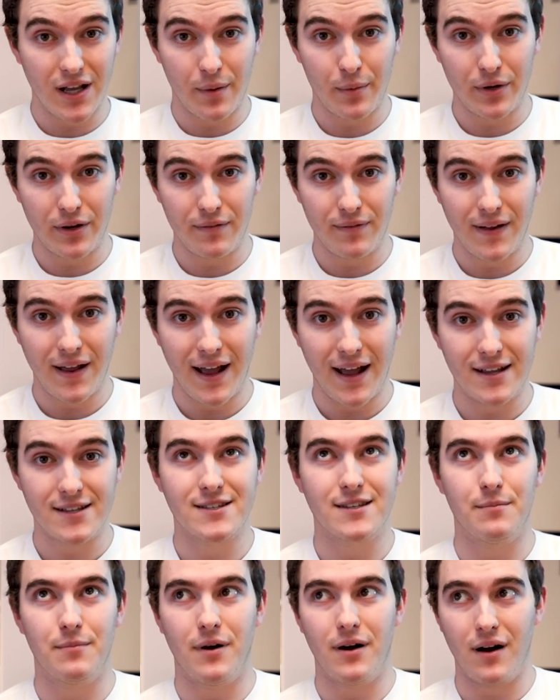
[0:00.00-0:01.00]
Collaborative
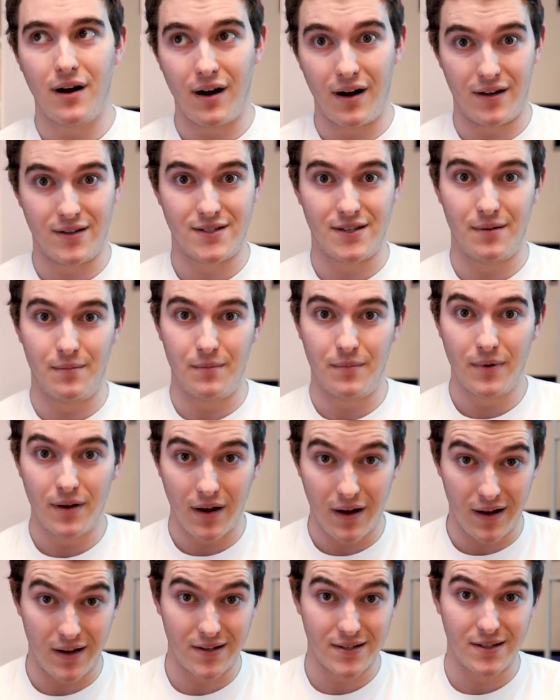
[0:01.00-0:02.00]
has some awesome,
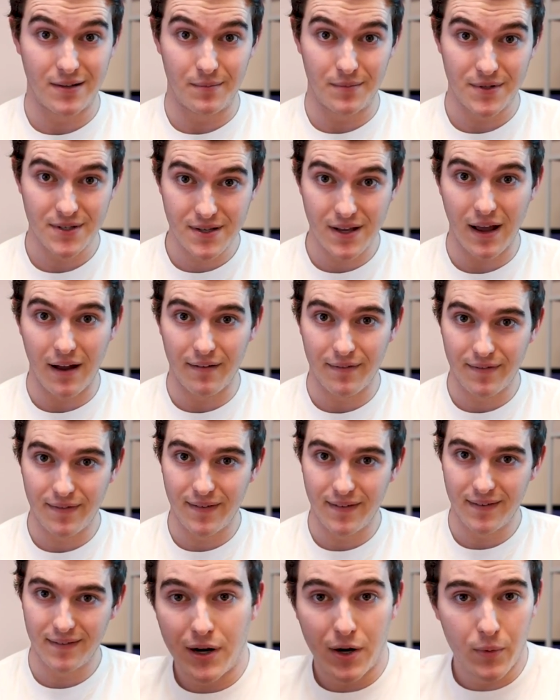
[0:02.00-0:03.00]
awesome
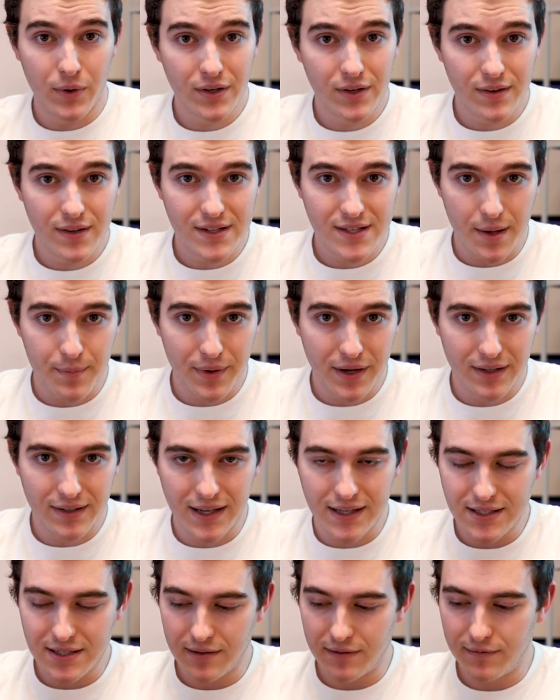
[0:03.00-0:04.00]
stuff. But I went to this Epic
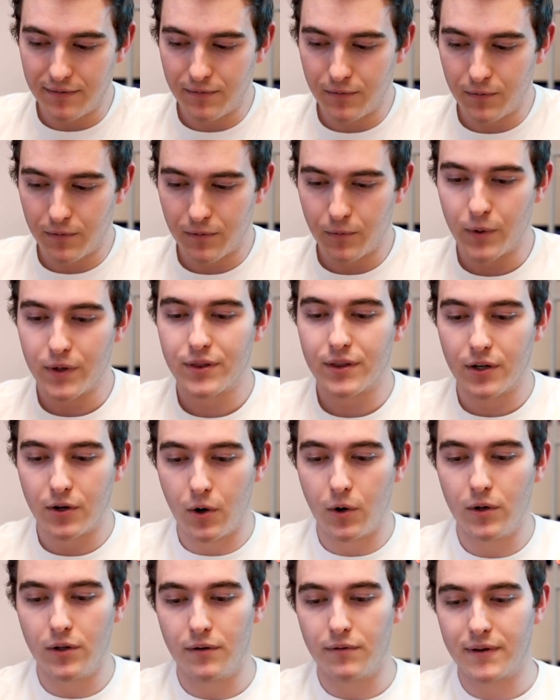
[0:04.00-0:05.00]
Intensive with the
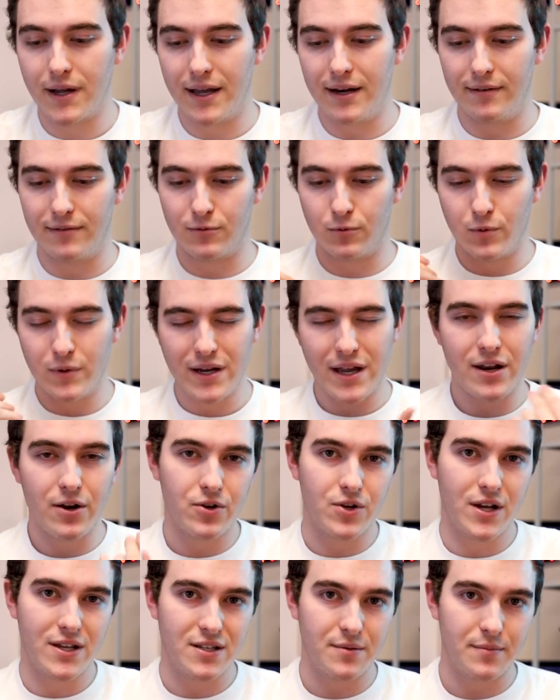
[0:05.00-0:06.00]
goal of kind of
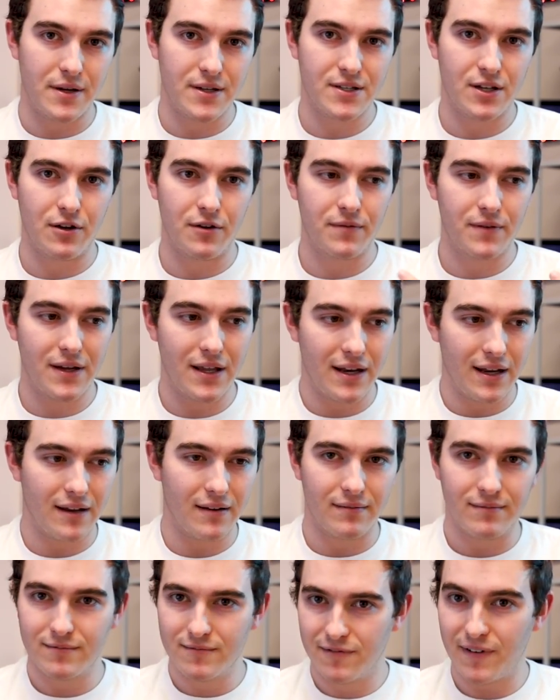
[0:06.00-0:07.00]
re-energizing myself,
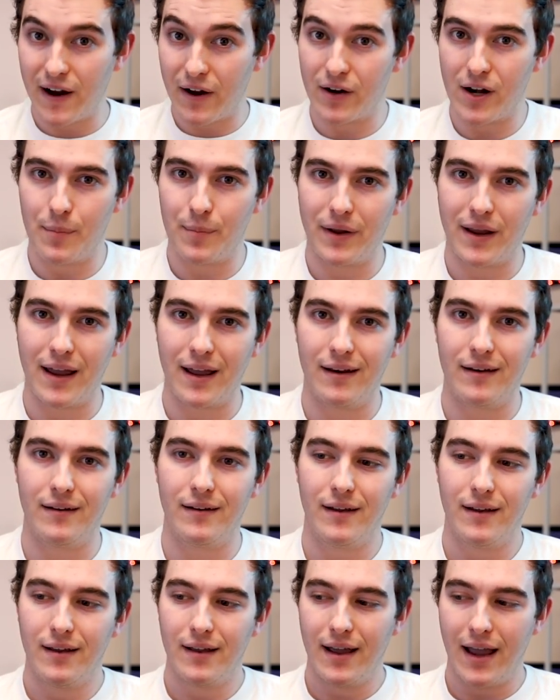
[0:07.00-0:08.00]
getting fired up
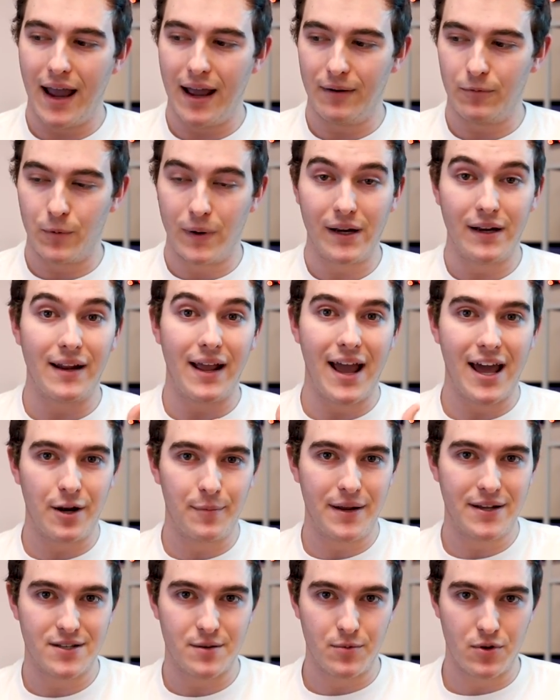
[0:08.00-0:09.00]
again and ready to
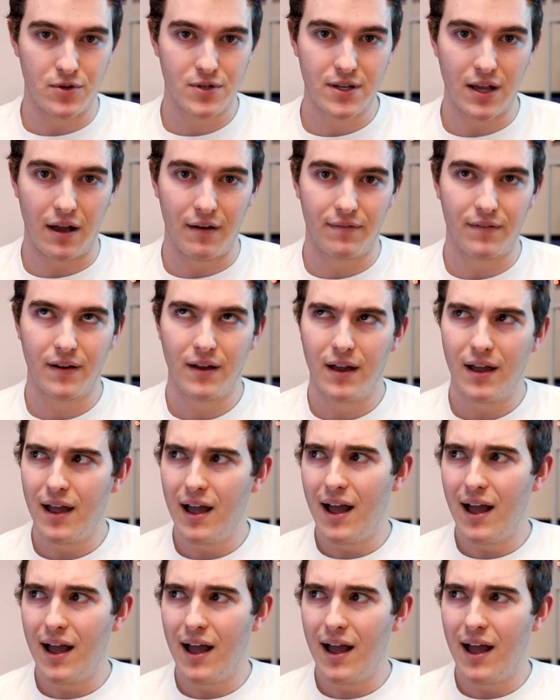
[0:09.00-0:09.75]
animate some new stuff.